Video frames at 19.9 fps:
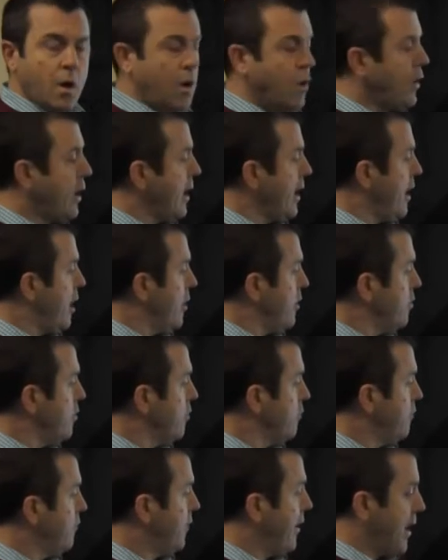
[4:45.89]
Okay,
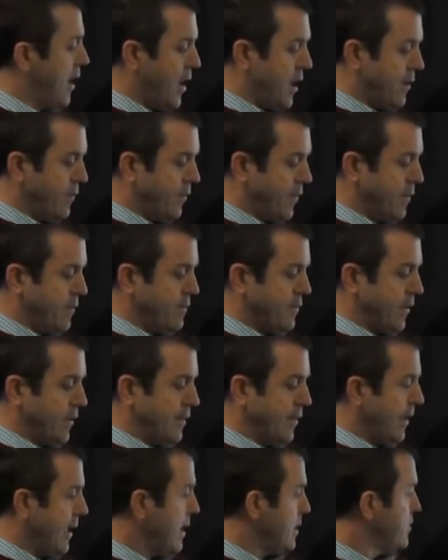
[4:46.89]
Article 5 is a
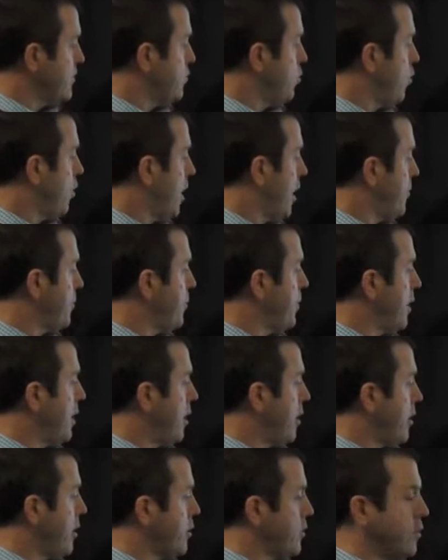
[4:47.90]
land swap
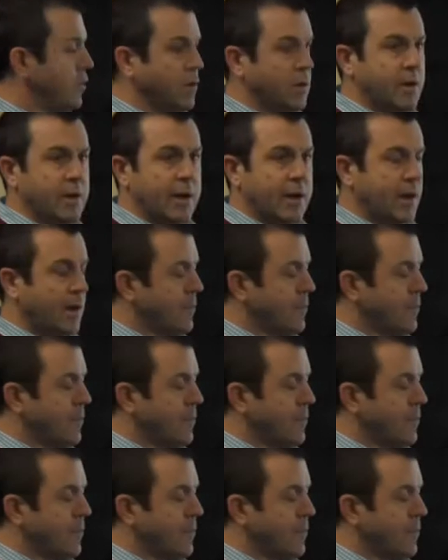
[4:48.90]
article,